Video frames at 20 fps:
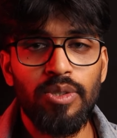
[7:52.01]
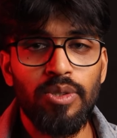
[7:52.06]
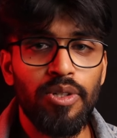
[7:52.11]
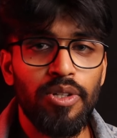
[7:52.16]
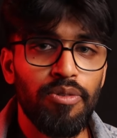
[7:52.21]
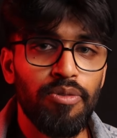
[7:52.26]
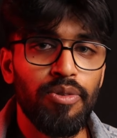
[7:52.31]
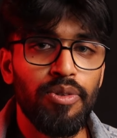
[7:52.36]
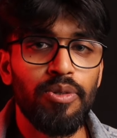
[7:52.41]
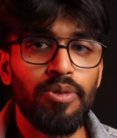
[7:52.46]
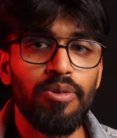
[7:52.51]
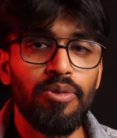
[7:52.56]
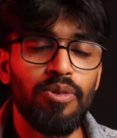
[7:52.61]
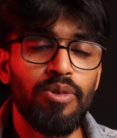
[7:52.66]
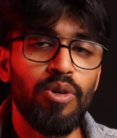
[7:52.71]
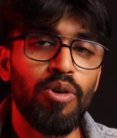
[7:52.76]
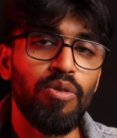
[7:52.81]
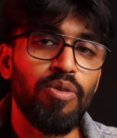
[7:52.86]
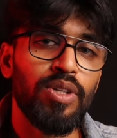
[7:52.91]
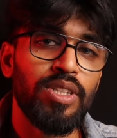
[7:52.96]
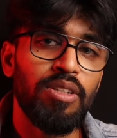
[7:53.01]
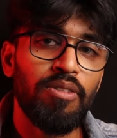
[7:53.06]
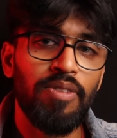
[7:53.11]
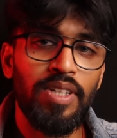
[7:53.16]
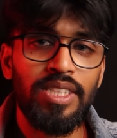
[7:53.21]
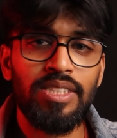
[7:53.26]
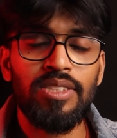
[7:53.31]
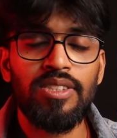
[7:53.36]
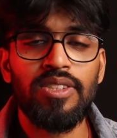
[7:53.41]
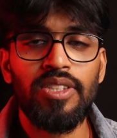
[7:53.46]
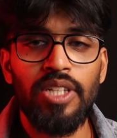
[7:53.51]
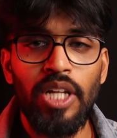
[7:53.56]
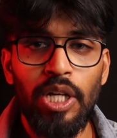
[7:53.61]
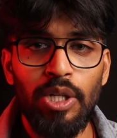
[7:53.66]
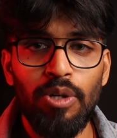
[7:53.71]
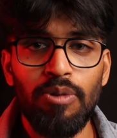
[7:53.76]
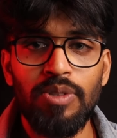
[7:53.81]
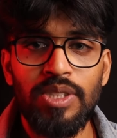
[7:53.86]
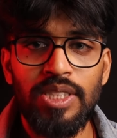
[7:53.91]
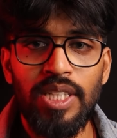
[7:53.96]
So if you go for the first
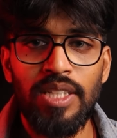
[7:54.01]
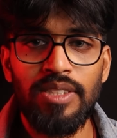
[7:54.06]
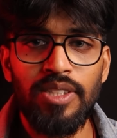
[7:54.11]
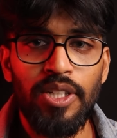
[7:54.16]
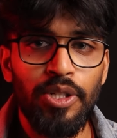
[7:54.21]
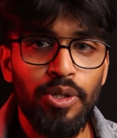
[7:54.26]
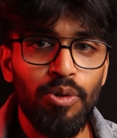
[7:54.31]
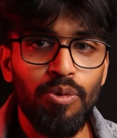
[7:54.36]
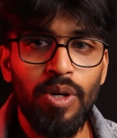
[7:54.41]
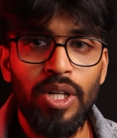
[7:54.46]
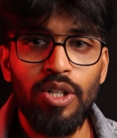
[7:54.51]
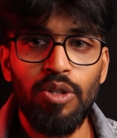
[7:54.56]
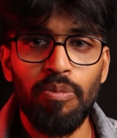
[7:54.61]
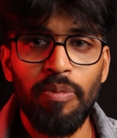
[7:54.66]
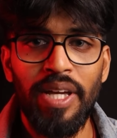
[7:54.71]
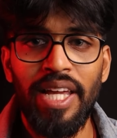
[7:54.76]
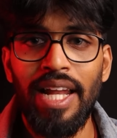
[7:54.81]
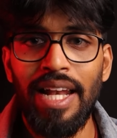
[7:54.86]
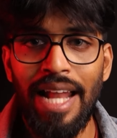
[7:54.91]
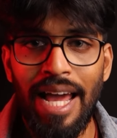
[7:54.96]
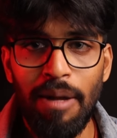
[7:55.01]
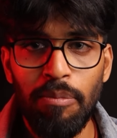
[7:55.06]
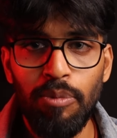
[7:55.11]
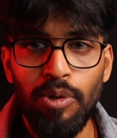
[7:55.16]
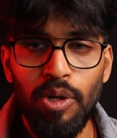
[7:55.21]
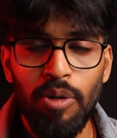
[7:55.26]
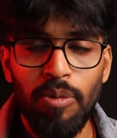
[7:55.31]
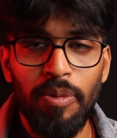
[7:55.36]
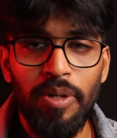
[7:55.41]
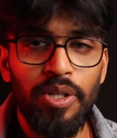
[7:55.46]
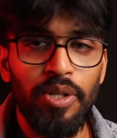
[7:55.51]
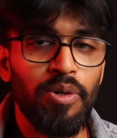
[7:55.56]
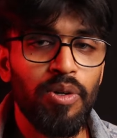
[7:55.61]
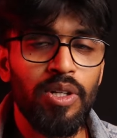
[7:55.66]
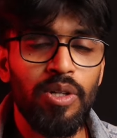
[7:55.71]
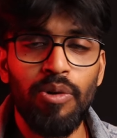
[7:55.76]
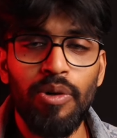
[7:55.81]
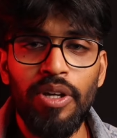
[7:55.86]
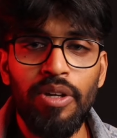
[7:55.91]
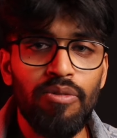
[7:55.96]
scenario, which I said, you want to buy a laptop and you
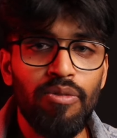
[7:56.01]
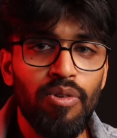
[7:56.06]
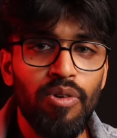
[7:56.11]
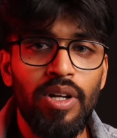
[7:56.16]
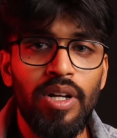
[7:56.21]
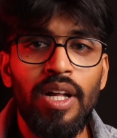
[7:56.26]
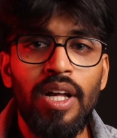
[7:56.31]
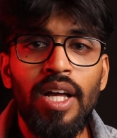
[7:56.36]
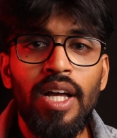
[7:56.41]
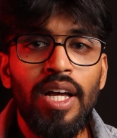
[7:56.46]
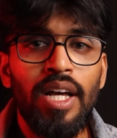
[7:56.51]
are going for